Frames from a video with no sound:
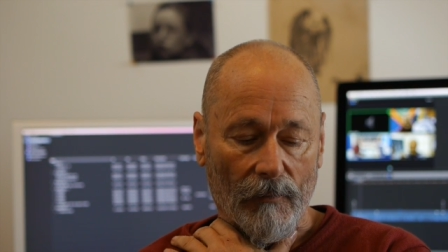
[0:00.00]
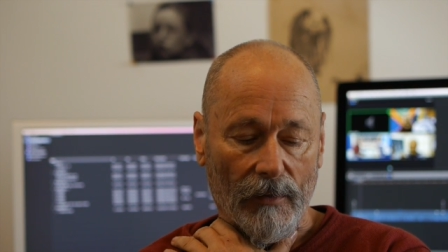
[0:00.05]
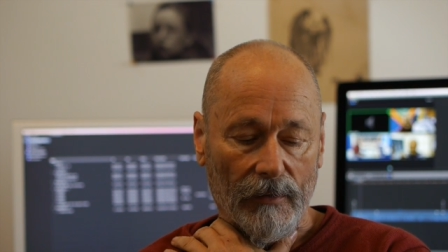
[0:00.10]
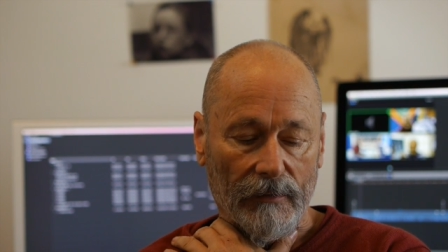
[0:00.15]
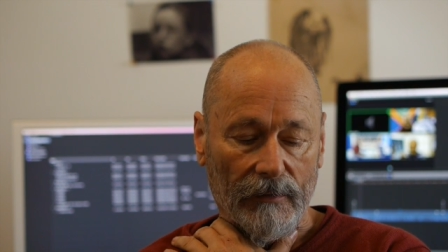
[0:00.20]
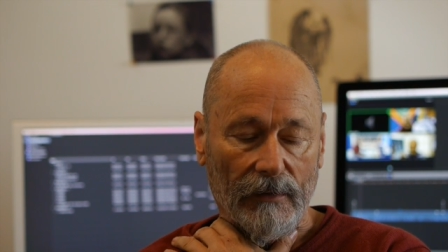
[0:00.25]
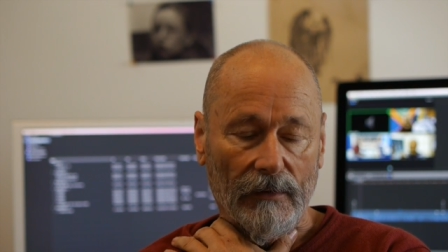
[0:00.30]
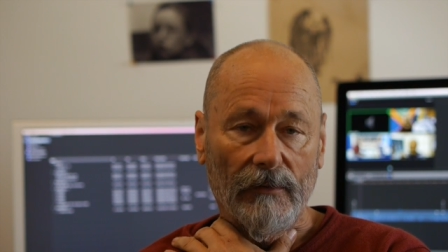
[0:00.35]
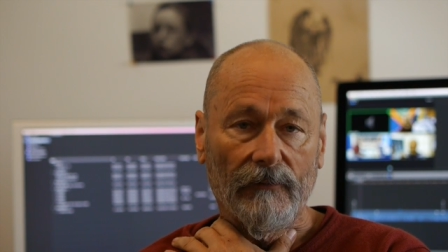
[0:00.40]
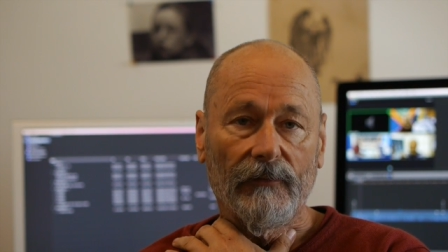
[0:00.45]

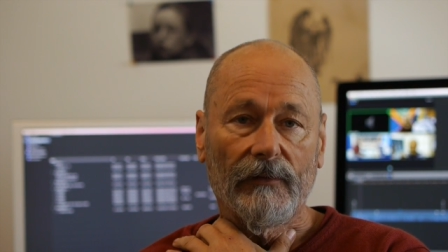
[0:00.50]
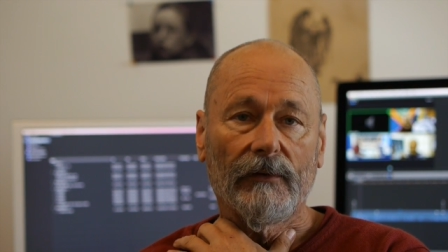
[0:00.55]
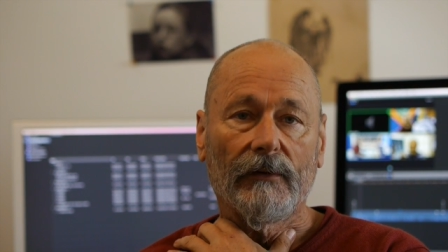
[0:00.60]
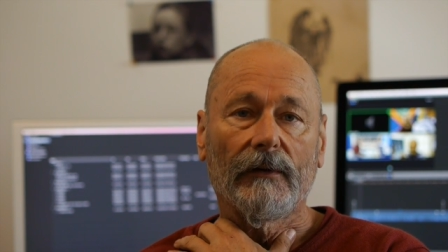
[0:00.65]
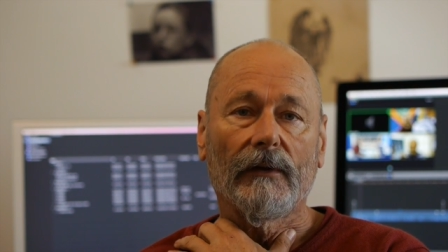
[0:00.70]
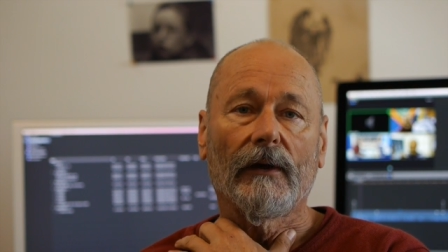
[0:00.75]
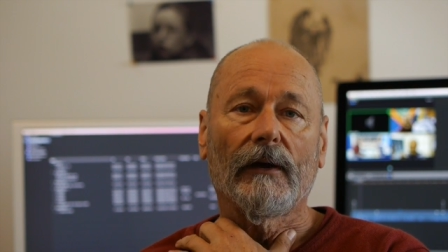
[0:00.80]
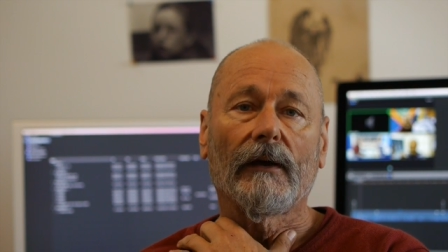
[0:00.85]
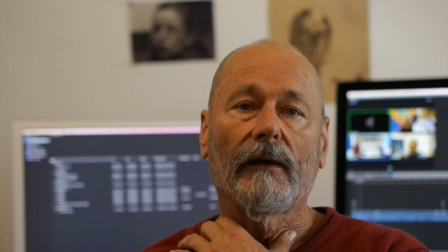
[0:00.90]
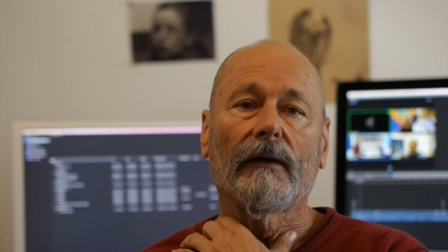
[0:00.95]
But Olivia
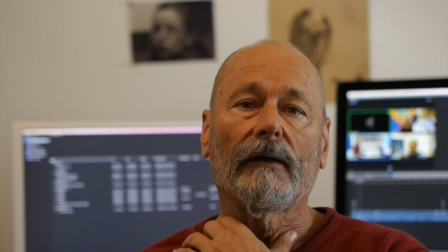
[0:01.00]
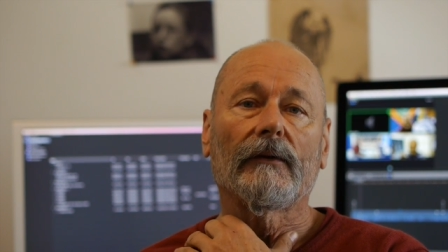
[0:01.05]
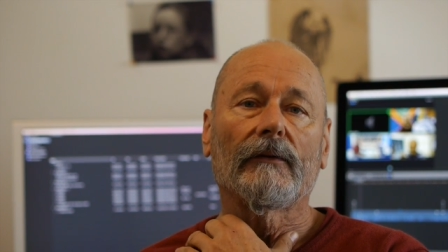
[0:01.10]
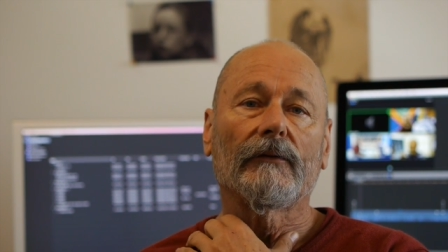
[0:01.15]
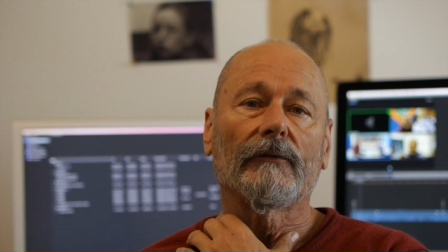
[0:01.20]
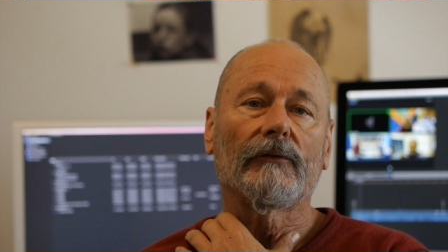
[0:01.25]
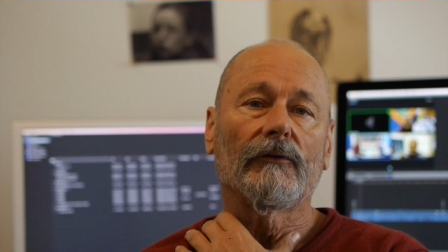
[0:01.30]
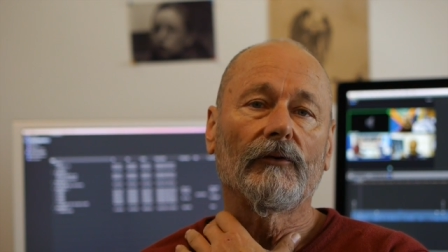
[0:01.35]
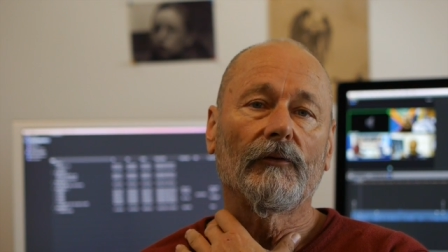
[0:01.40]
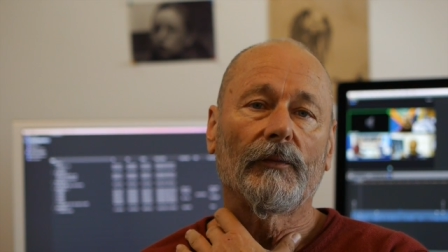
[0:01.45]
and I
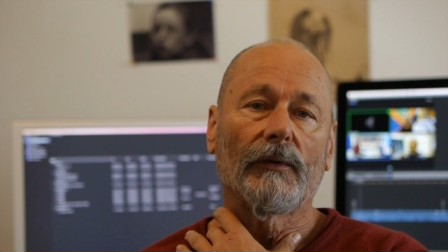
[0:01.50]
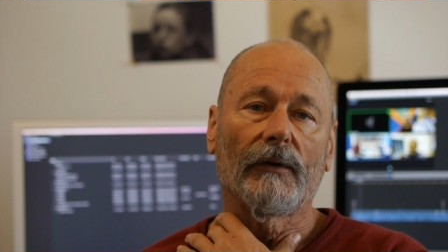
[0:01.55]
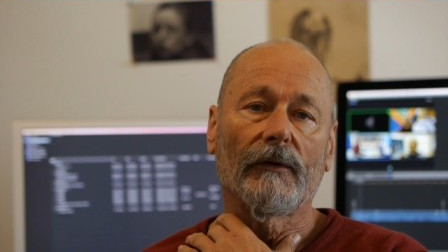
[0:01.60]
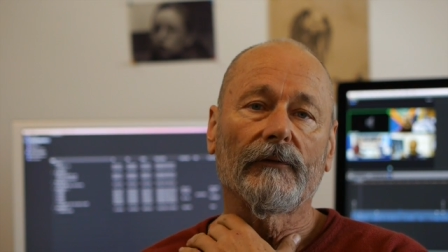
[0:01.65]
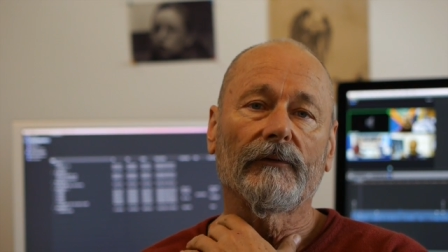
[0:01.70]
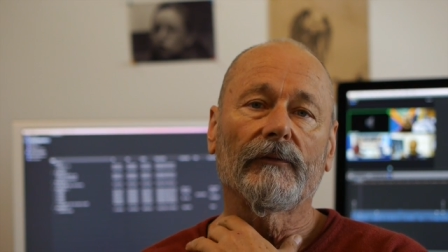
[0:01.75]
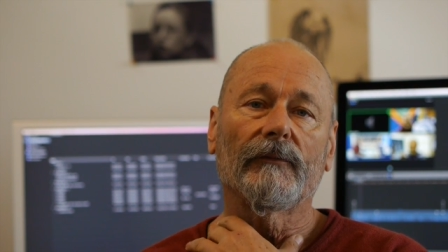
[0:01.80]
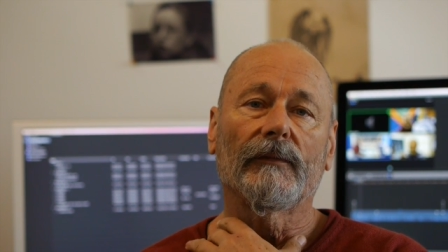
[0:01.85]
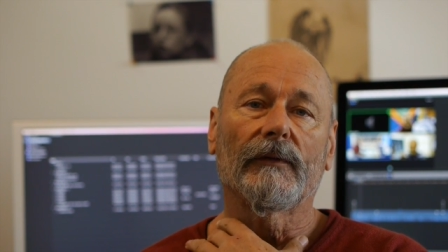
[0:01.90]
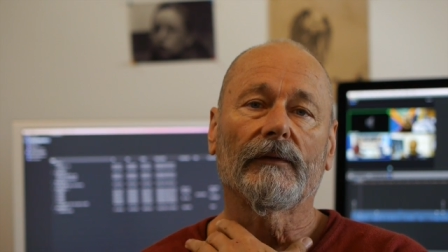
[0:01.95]
are a two
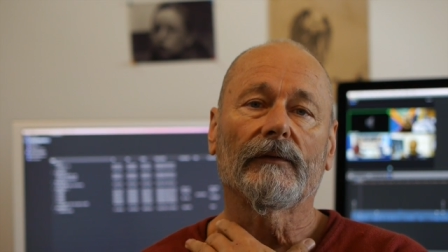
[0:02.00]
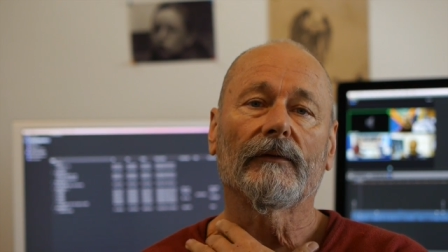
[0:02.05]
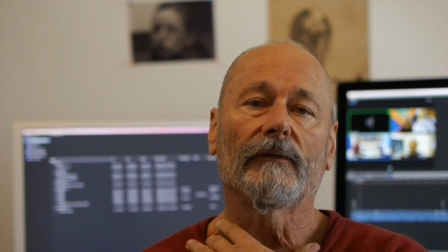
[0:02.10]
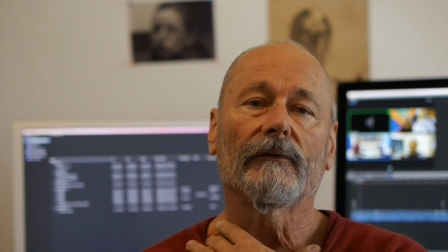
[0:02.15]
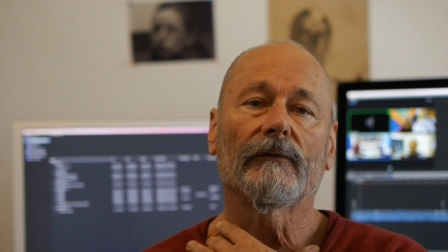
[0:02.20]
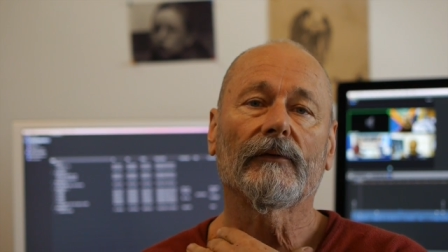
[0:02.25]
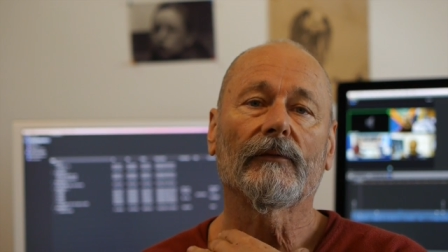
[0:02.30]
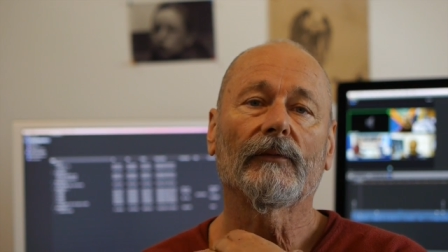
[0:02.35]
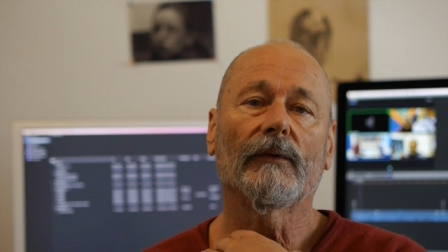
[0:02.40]
person business,